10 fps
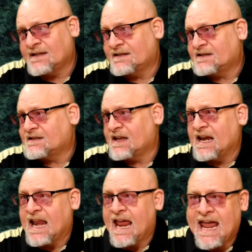That's just
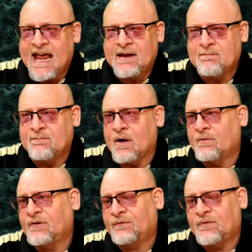an added
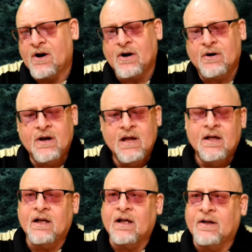bonus for her,
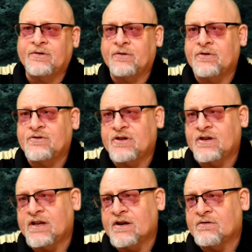so that you
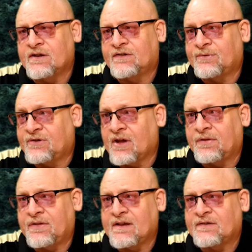can, get some
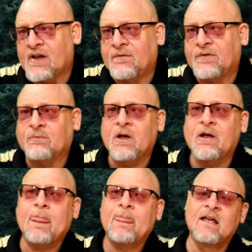stealth things off as
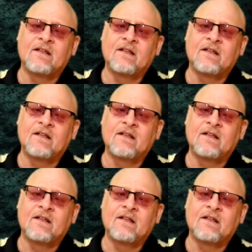well.